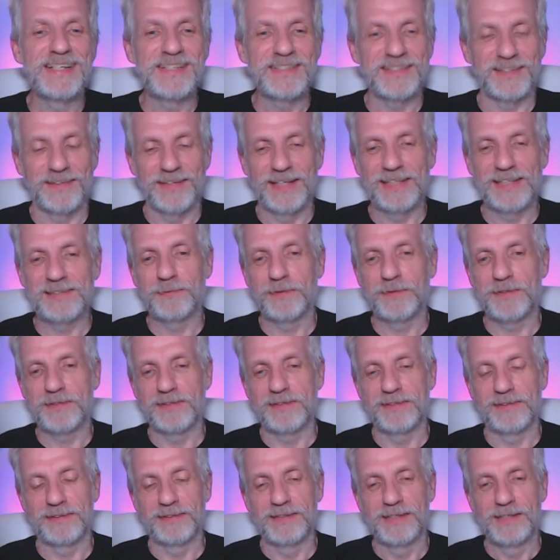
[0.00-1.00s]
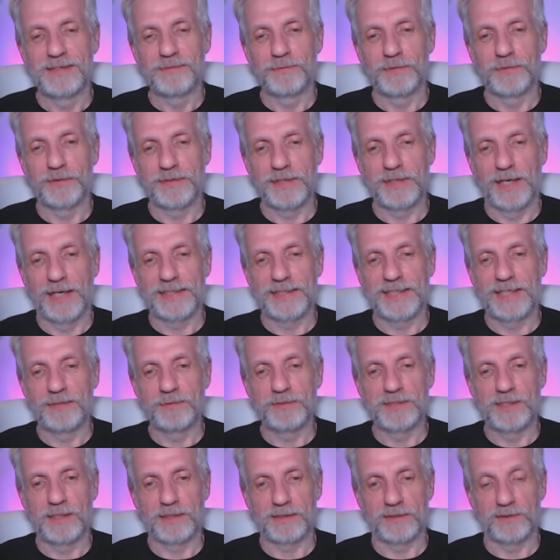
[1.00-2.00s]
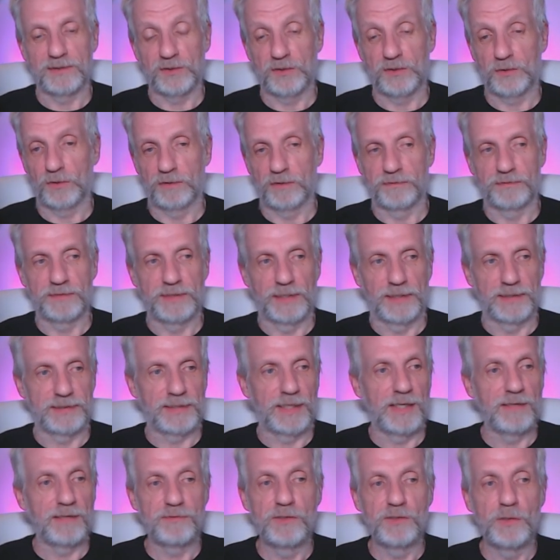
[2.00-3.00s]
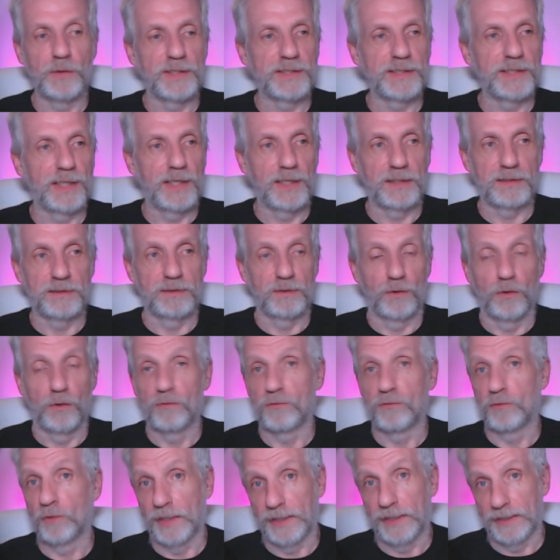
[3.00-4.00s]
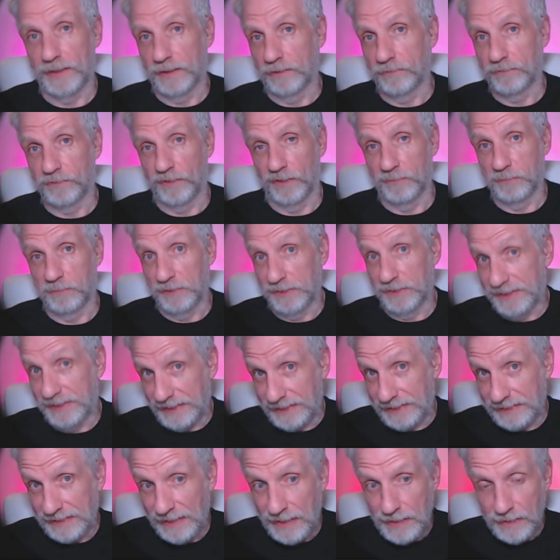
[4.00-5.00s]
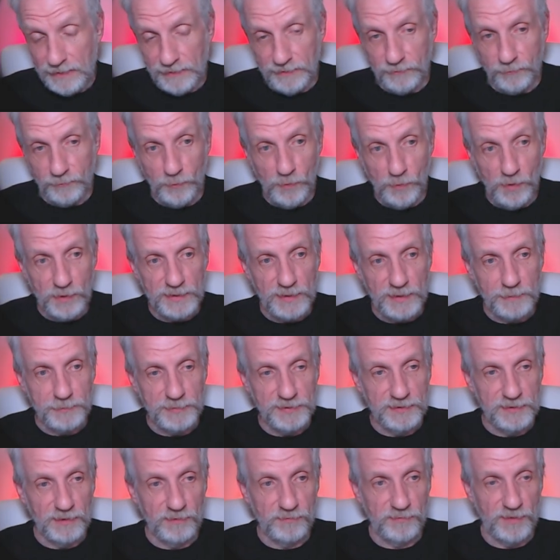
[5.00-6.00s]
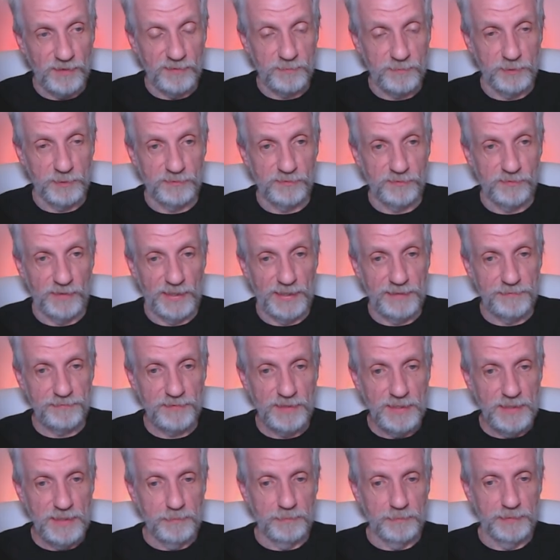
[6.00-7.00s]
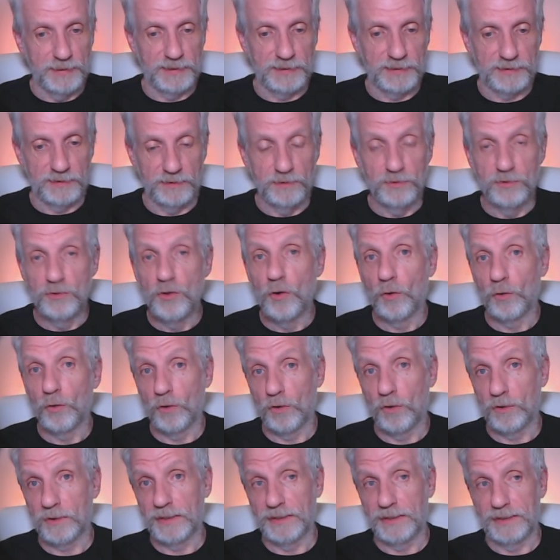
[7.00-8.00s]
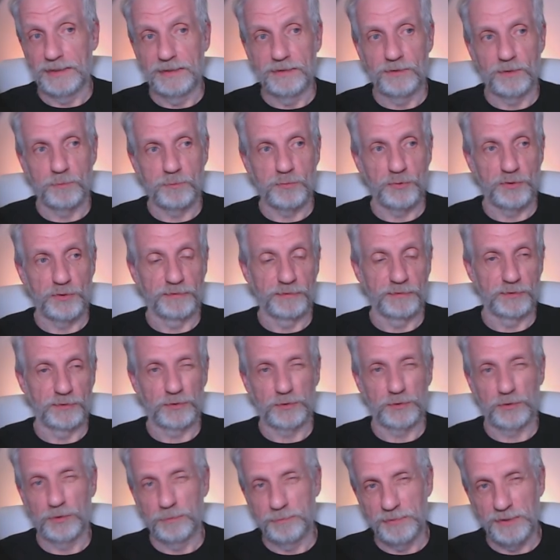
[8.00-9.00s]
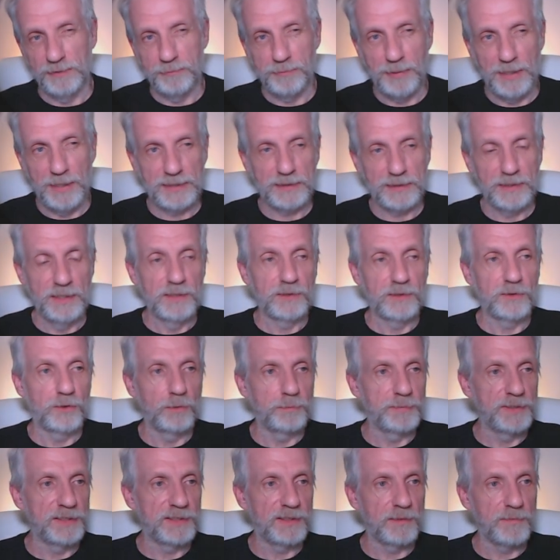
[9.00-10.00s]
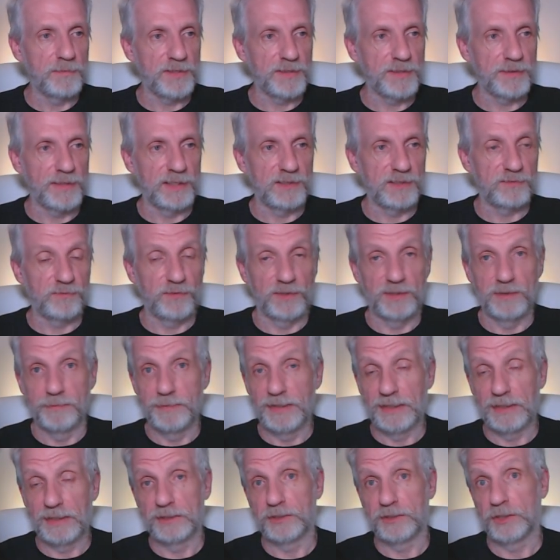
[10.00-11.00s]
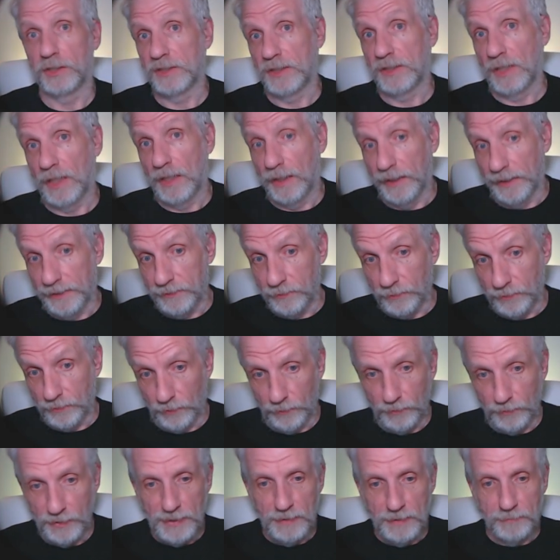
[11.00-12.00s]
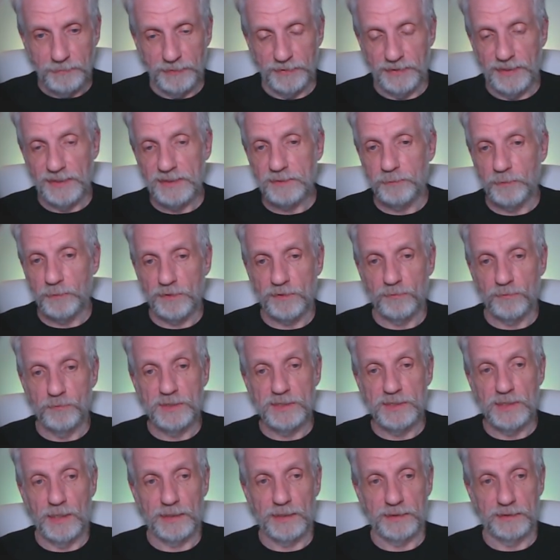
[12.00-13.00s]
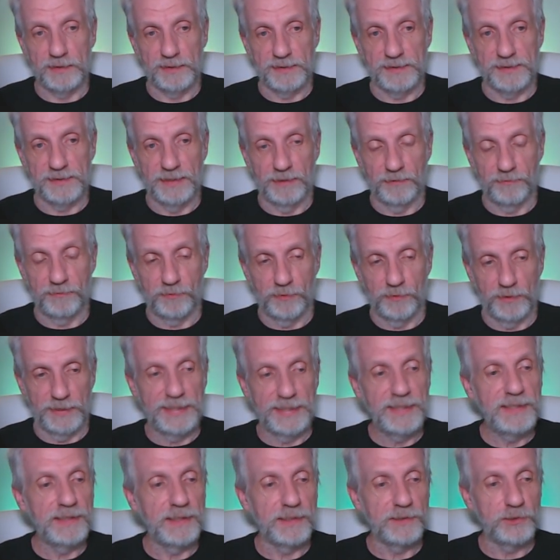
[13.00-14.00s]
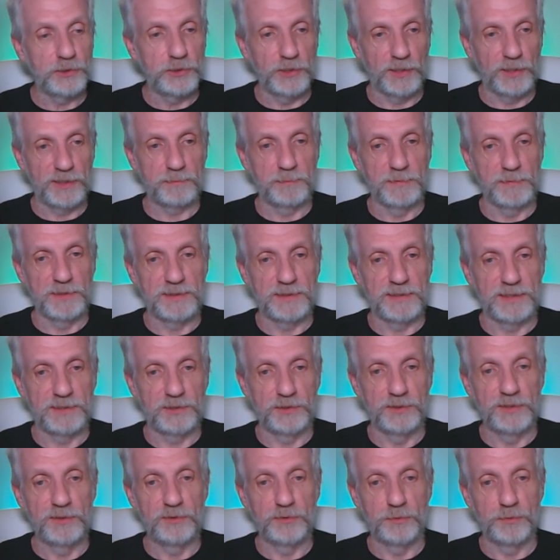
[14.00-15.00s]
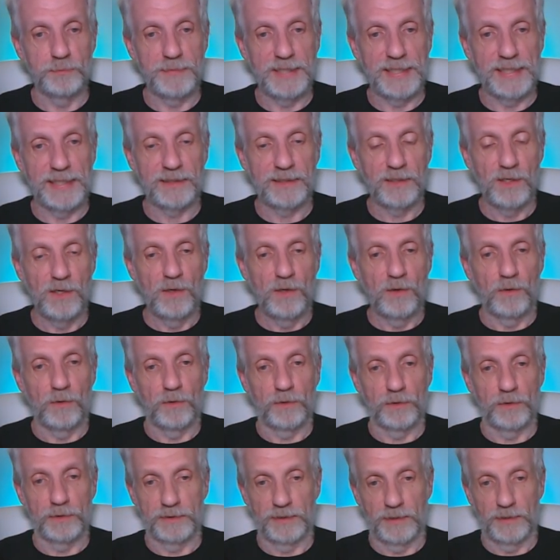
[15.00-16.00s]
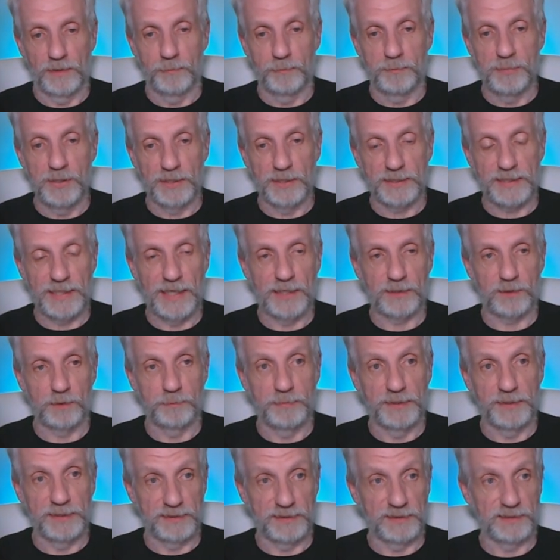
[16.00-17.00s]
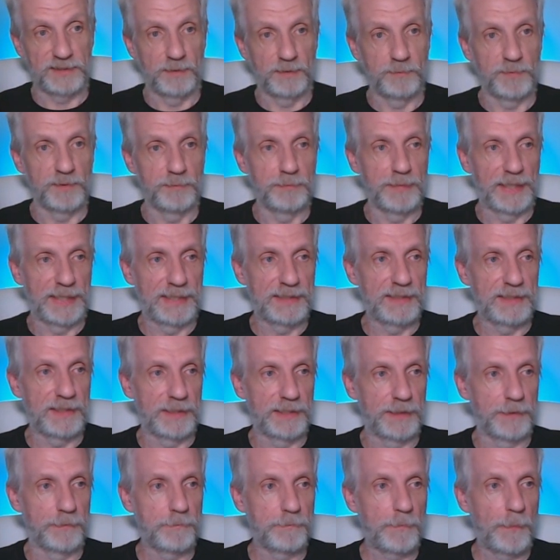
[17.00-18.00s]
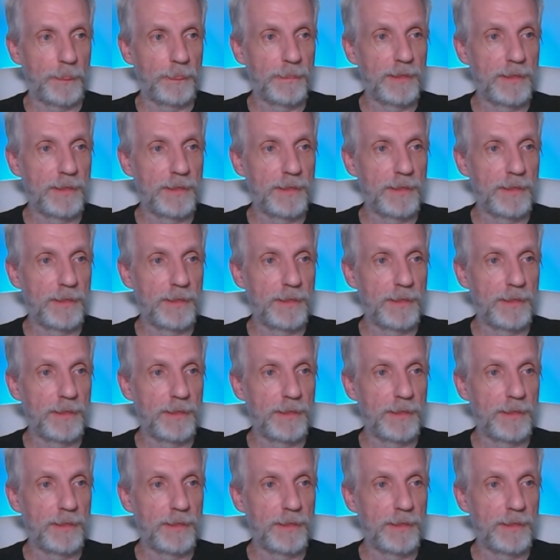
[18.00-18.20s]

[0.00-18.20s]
So that's what the IK retargeter sort of does. I have no idea how to override it in 5.6. They've worked up until 5.5, but no longer in the preview. So it could be a bug, could be something that's fundamentally changed. I don't know. But that's what the retargeter is there for. Any adjustments that you need to make on a per character basis can be made here.